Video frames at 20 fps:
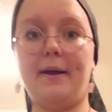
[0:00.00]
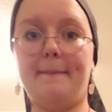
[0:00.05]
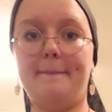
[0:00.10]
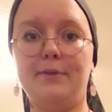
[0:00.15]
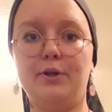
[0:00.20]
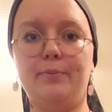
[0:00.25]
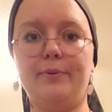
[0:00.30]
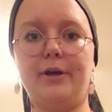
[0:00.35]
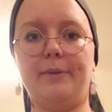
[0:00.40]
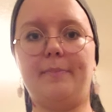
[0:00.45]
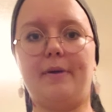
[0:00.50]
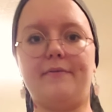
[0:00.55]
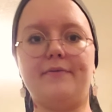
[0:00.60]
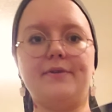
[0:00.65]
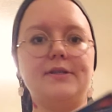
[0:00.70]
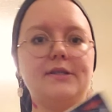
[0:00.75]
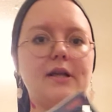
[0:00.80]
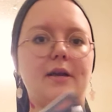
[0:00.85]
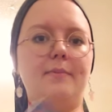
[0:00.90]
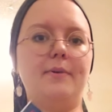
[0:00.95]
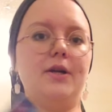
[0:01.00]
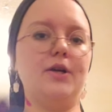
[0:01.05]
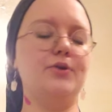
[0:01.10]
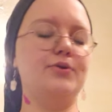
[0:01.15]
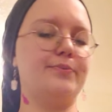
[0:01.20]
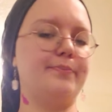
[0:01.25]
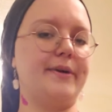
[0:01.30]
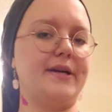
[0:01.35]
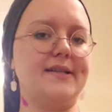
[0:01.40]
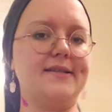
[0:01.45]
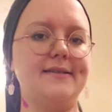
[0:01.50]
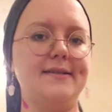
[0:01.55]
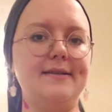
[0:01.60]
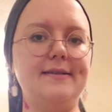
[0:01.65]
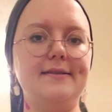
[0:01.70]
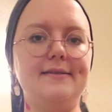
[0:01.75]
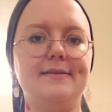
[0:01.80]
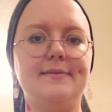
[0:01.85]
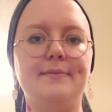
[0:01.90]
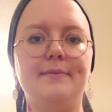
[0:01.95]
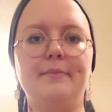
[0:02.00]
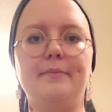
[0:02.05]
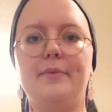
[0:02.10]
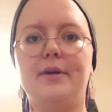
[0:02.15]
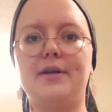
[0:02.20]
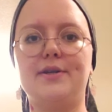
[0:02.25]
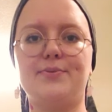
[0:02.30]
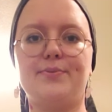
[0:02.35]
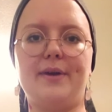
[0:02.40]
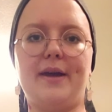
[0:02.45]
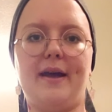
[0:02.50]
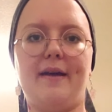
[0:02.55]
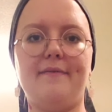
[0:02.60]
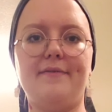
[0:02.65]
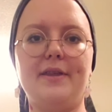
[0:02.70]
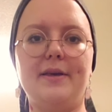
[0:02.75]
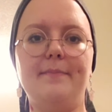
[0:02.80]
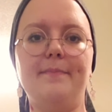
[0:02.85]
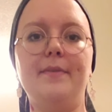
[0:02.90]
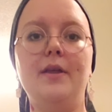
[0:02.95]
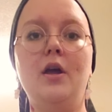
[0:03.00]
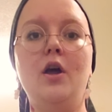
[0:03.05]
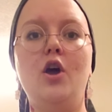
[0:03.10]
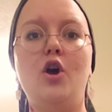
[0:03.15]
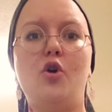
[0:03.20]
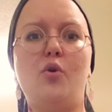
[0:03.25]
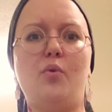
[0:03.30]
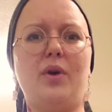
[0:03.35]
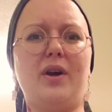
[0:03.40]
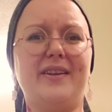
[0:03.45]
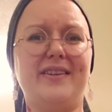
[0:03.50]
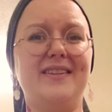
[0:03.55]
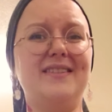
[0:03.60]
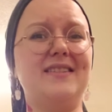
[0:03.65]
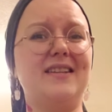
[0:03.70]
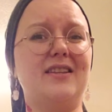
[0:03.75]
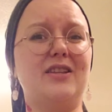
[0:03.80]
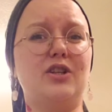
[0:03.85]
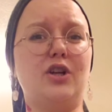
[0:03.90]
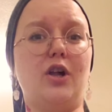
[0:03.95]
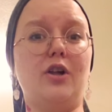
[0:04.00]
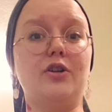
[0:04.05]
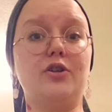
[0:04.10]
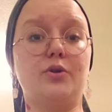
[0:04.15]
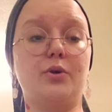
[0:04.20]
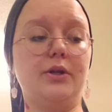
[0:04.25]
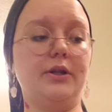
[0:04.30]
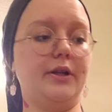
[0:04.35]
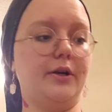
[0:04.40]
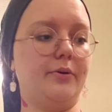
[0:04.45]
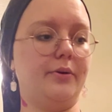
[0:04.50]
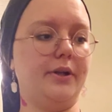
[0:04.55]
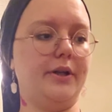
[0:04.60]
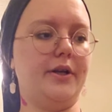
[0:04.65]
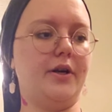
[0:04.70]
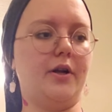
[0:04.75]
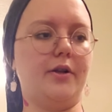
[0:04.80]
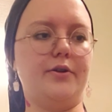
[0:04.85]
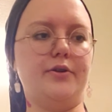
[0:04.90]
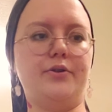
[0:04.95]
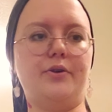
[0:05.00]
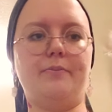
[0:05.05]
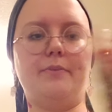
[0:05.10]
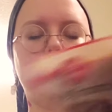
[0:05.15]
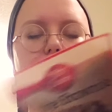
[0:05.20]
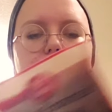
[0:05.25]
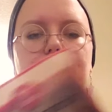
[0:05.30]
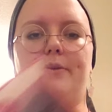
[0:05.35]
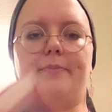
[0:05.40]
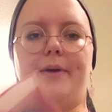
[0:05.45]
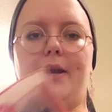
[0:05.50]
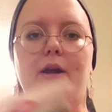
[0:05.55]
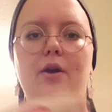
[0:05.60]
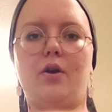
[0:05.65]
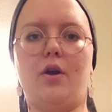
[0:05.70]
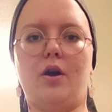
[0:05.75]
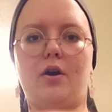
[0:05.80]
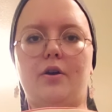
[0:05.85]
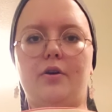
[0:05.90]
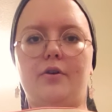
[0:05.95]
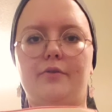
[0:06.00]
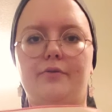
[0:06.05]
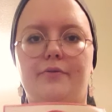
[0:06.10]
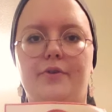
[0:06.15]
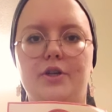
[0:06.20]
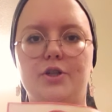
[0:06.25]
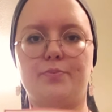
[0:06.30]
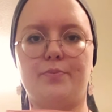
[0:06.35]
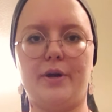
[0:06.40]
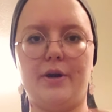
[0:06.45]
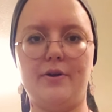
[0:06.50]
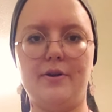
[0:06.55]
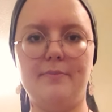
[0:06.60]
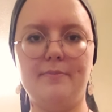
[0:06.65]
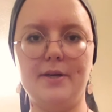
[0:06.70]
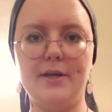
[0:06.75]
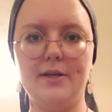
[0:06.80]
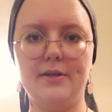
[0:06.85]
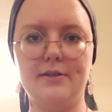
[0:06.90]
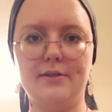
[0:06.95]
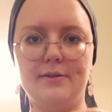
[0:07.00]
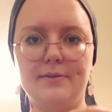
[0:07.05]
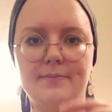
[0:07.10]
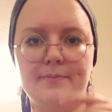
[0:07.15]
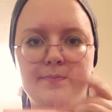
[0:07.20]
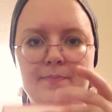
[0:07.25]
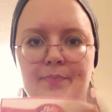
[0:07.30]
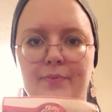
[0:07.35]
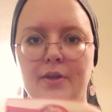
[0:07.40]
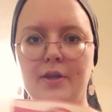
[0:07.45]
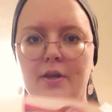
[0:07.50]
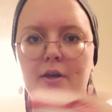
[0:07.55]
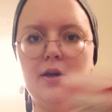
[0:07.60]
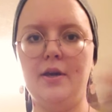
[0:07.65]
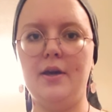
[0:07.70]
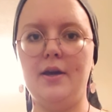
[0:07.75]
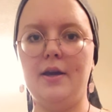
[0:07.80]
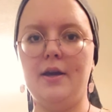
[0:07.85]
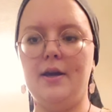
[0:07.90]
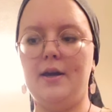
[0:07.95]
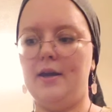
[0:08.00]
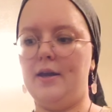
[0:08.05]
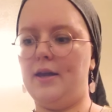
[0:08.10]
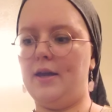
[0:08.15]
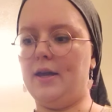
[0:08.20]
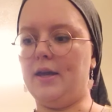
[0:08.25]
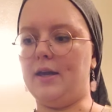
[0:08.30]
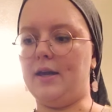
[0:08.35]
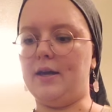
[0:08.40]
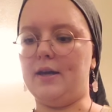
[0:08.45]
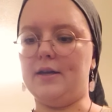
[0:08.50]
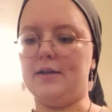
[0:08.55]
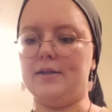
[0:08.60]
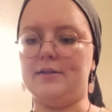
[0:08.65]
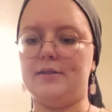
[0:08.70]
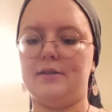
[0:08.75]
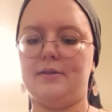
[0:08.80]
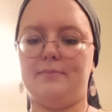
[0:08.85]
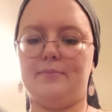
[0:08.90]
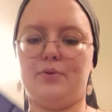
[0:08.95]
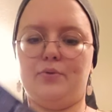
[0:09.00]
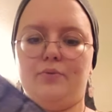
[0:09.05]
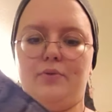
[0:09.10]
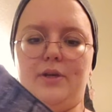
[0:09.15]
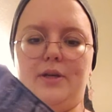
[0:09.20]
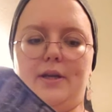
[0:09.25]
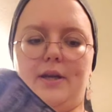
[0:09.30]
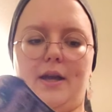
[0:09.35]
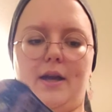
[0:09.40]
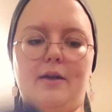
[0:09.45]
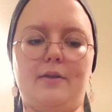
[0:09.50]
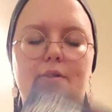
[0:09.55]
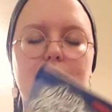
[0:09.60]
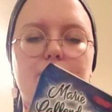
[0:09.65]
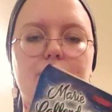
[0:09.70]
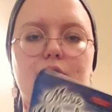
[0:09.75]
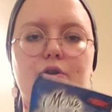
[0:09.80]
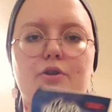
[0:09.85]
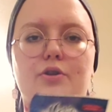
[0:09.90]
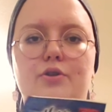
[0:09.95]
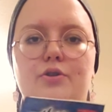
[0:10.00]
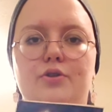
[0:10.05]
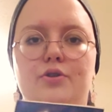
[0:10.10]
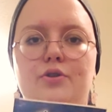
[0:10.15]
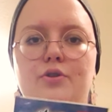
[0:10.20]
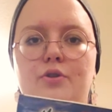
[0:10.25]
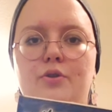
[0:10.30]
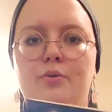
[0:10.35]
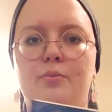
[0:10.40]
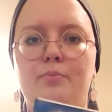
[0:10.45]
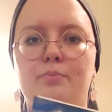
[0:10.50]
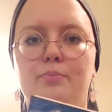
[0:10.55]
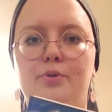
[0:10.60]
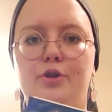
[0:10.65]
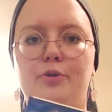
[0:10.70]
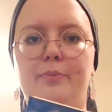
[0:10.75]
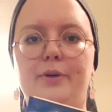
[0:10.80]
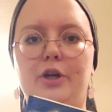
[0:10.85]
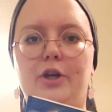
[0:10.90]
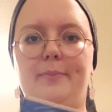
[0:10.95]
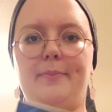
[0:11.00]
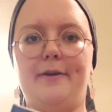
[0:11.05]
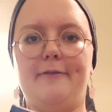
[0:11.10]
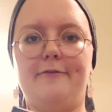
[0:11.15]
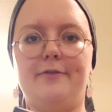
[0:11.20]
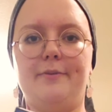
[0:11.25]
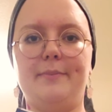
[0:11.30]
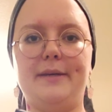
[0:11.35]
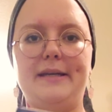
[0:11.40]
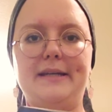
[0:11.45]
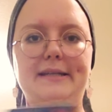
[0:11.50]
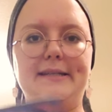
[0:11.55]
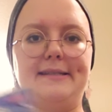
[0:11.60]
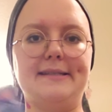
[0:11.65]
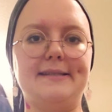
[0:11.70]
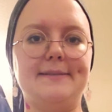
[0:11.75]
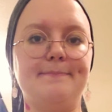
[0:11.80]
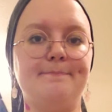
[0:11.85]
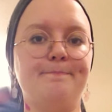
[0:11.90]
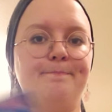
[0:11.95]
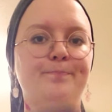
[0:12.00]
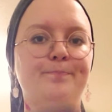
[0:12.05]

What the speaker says: Blueberry muffins. And I'm going to use mixes because we have them. I got these at the dollar store, literally $1. So I'm going to use the Betty Crocker fudge brownie mix and the Marie Callender's blueberry muffin mix.